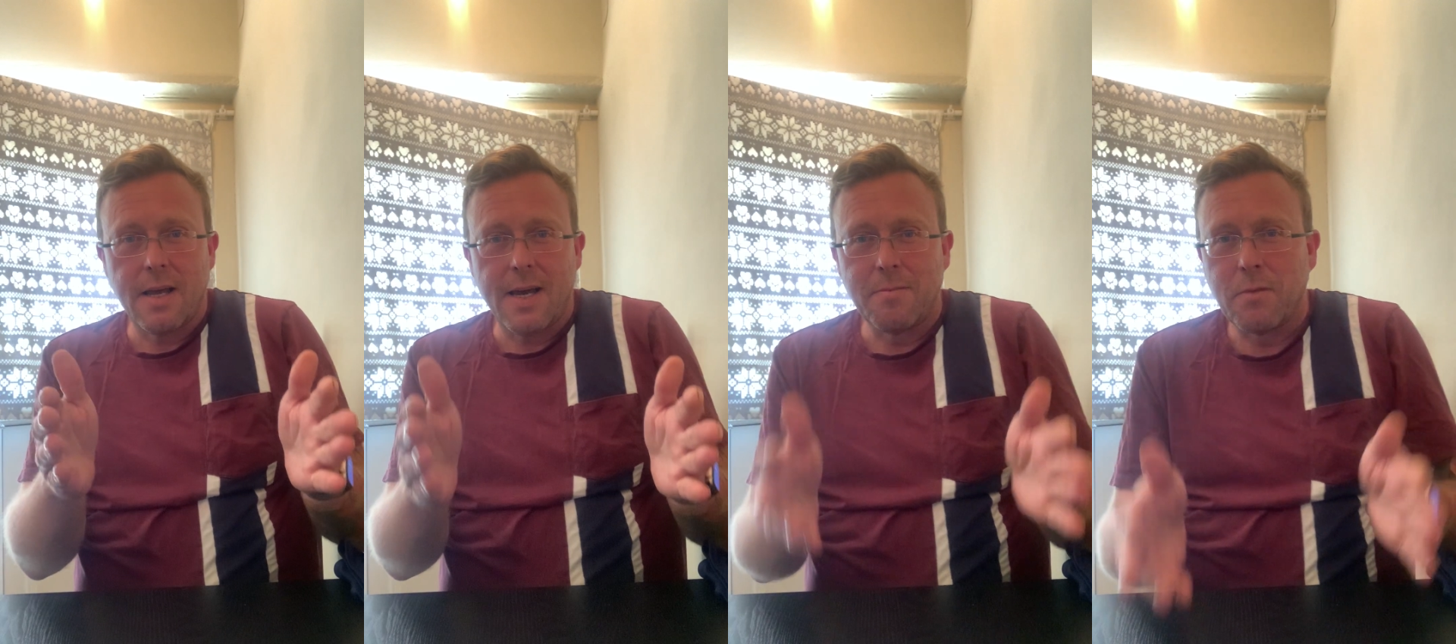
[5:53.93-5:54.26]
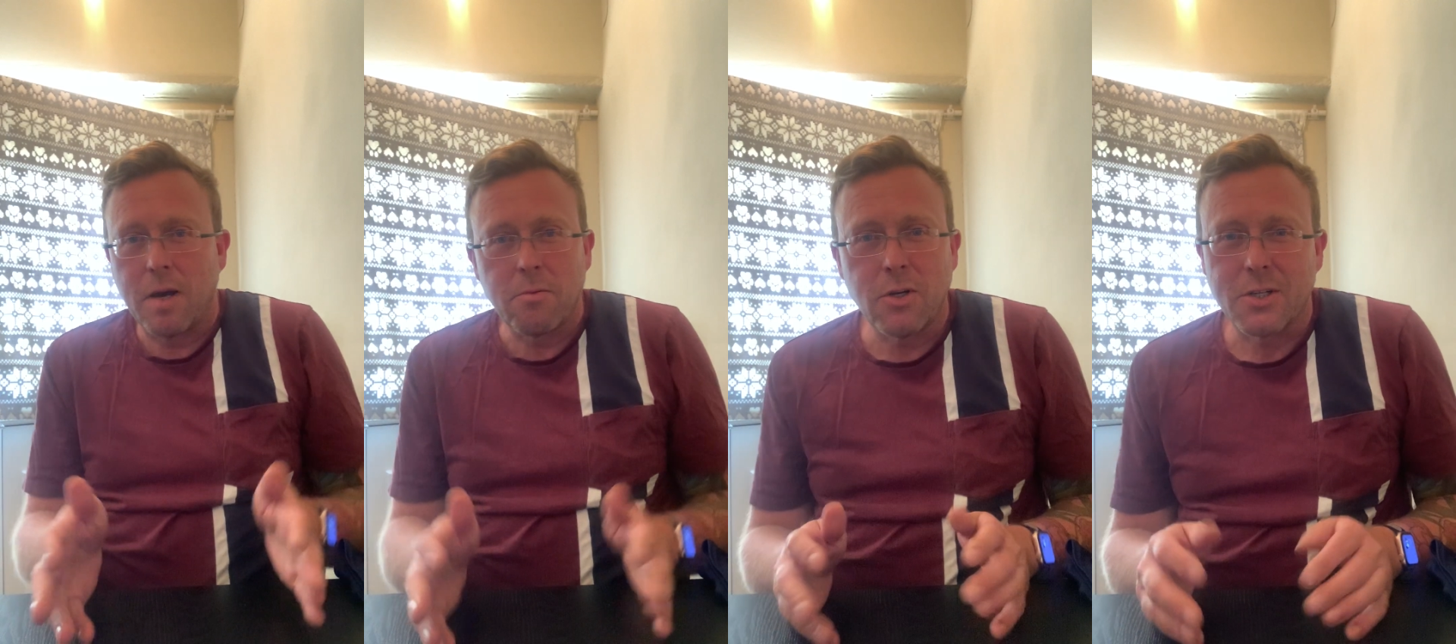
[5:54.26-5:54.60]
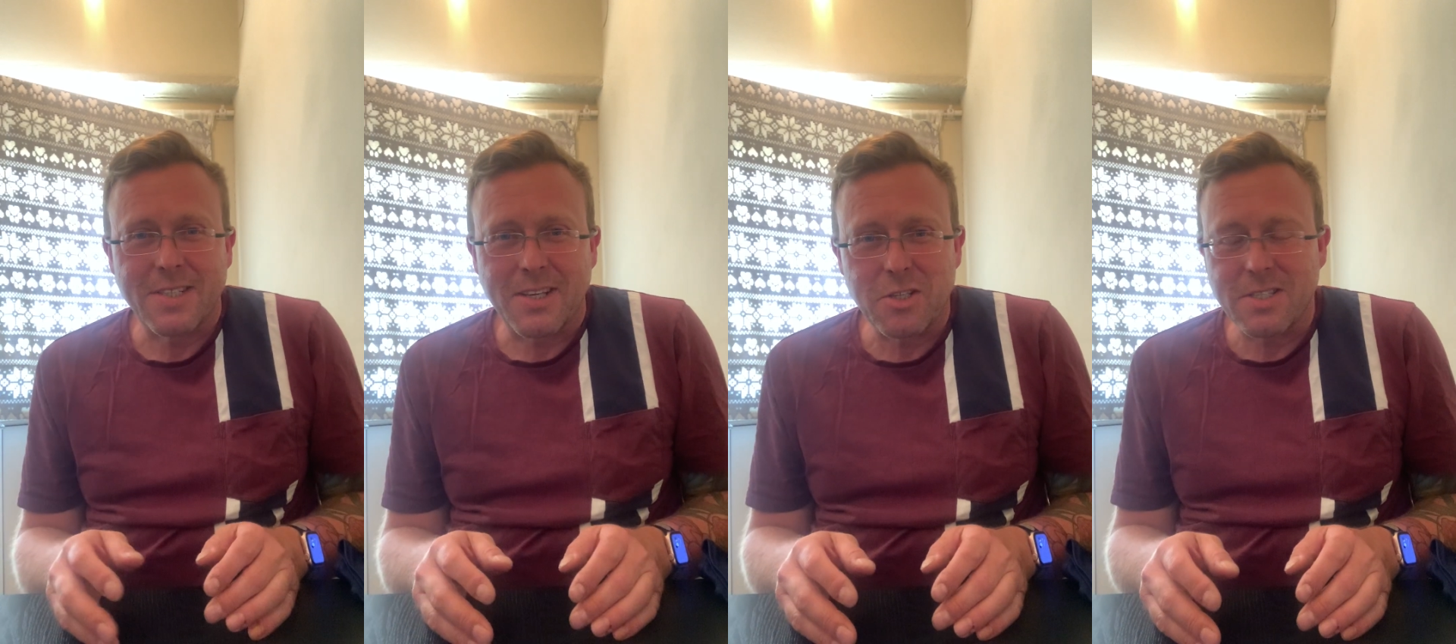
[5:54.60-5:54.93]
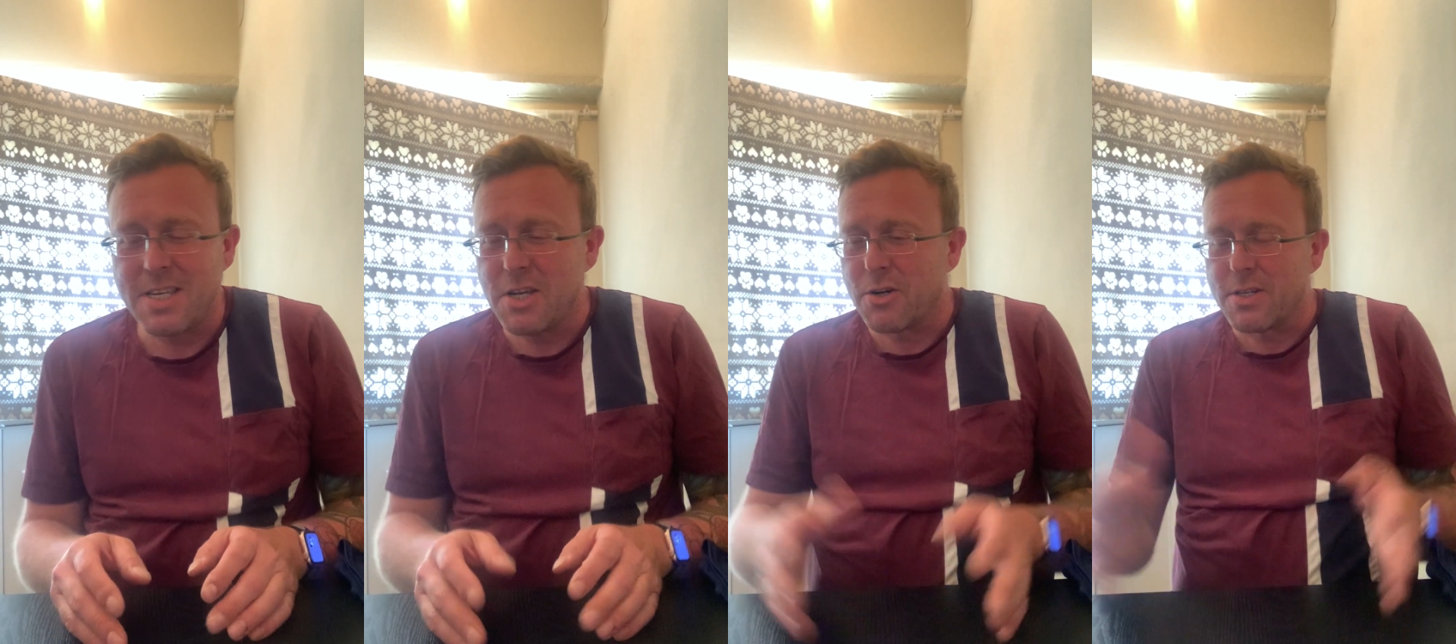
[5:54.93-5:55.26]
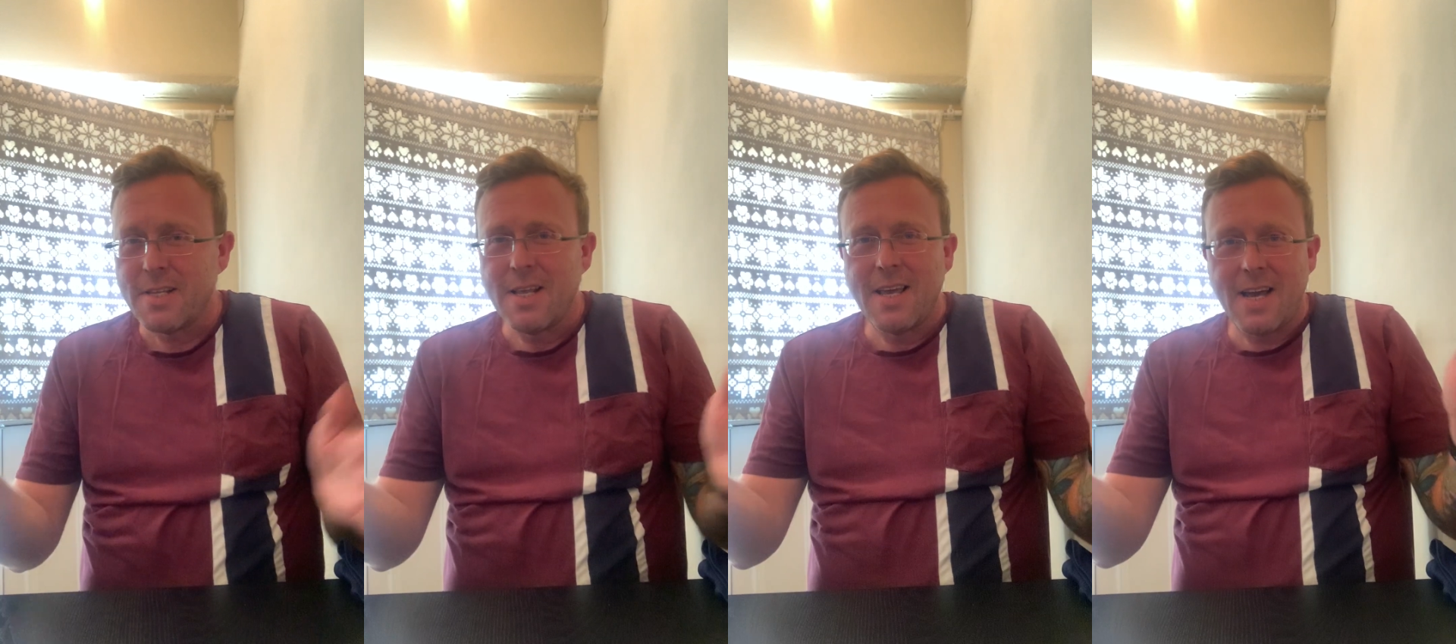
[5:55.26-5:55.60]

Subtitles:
not going to tell you secrets.